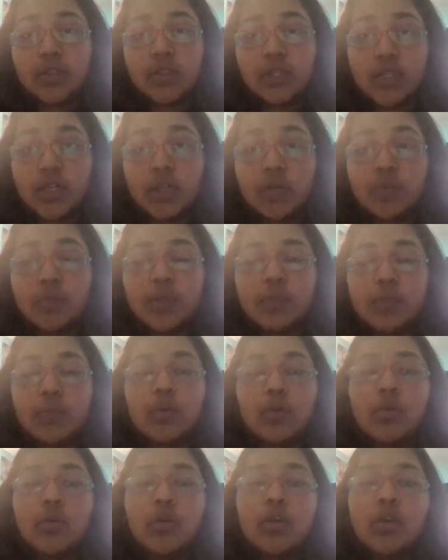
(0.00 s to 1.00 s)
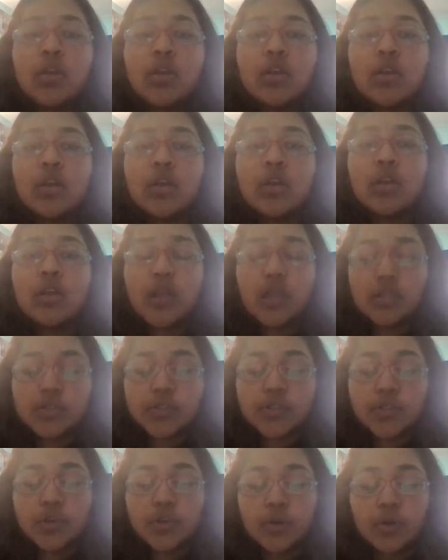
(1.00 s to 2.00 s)
like the young people.
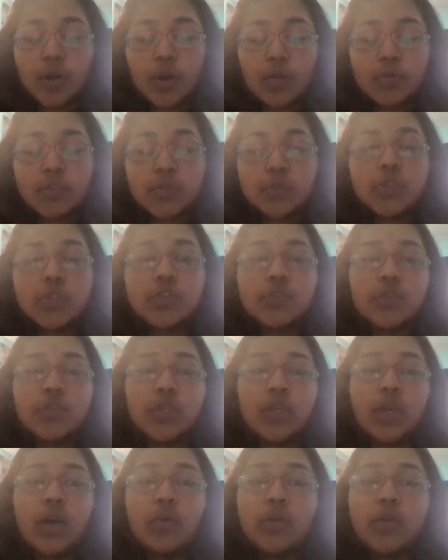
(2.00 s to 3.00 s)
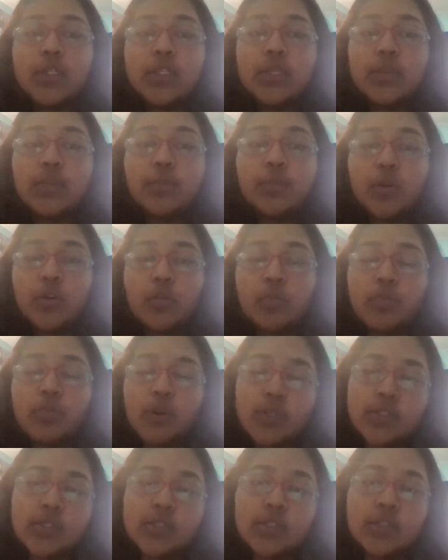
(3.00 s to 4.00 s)
So I was wondering, how can the borough
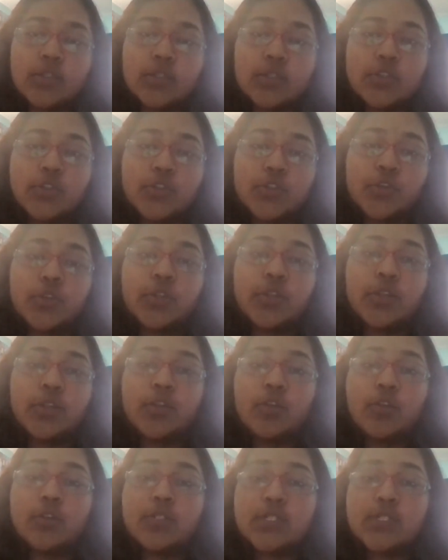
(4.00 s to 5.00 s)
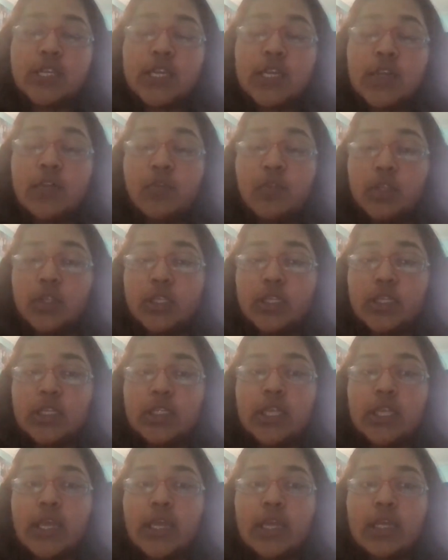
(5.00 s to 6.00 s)
president ensure that there are safe,
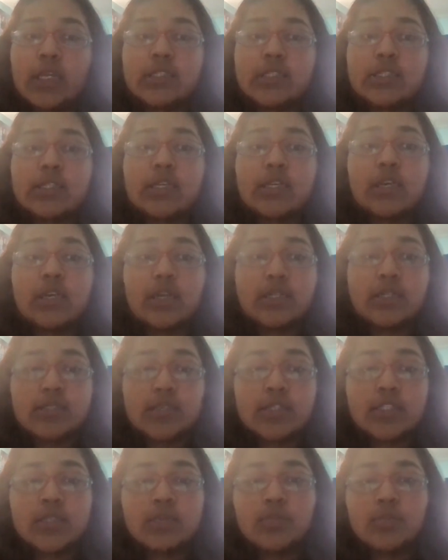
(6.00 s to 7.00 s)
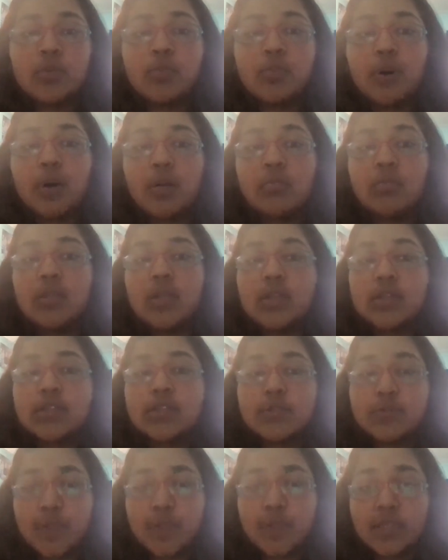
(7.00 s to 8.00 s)
clean, and accessible public
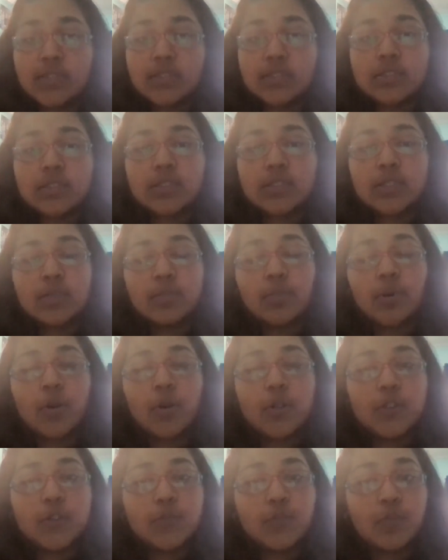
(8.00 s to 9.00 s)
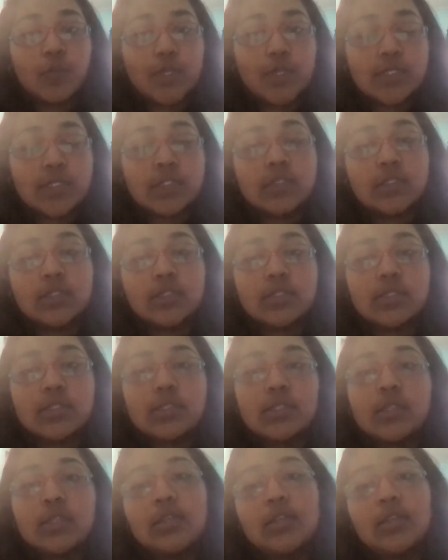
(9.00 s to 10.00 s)
spaces and parks for residents?